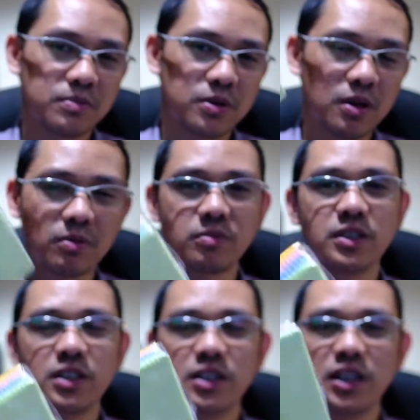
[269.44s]

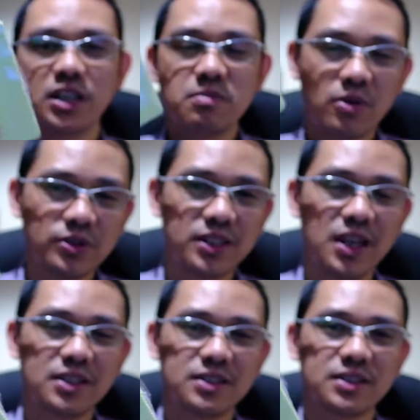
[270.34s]
probably in most
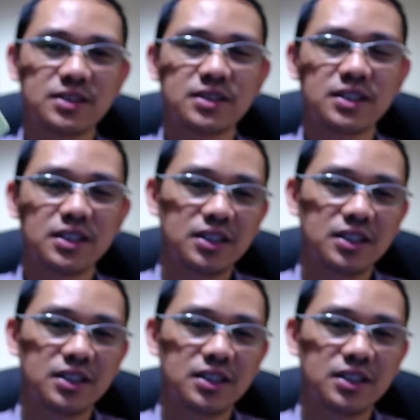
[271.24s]
cases